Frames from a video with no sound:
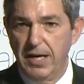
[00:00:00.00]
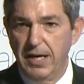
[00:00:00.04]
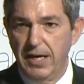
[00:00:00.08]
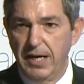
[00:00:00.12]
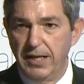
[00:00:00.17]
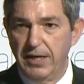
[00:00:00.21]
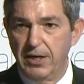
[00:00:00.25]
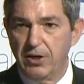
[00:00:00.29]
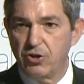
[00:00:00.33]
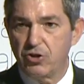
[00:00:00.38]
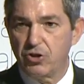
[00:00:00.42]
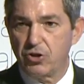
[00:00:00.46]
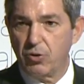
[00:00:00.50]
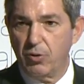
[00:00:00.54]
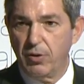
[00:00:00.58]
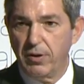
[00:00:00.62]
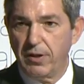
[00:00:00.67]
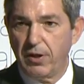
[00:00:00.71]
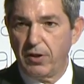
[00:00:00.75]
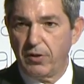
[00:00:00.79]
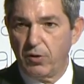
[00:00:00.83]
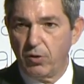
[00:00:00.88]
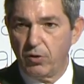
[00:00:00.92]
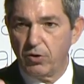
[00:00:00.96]
in ensuring
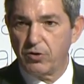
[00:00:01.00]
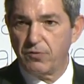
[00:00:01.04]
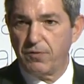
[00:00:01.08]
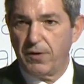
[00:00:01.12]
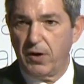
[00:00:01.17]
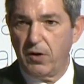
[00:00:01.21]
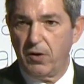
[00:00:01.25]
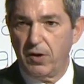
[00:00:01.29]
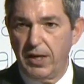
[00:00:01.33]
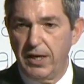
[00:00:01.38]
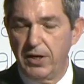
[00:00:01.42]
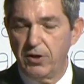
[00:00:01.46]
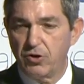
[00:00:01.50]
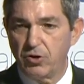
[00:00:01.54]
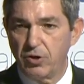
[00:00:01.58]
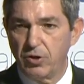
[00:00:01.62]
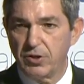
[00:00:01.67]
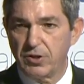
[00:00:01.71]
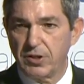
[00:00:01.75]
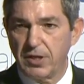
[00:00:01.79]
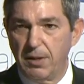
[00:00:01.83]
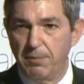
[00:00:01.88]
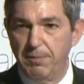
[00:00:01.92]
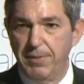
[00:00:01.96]
that those
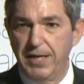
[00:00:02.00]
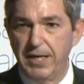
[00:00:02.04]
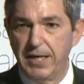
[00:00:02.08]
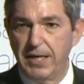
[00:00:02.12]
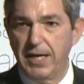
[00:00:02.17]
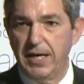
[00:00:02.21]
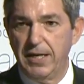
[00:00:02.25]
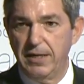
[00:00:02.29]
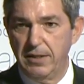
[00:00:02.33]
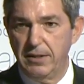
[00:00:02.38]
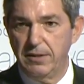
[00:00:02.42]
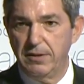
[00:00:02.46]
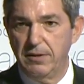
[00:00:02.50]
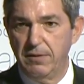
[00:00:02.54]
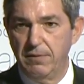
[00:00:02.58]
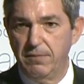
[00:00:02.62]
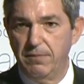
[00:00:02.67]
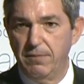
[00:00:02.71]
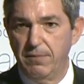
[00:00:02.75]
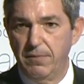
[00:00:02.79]
violations are mitigated.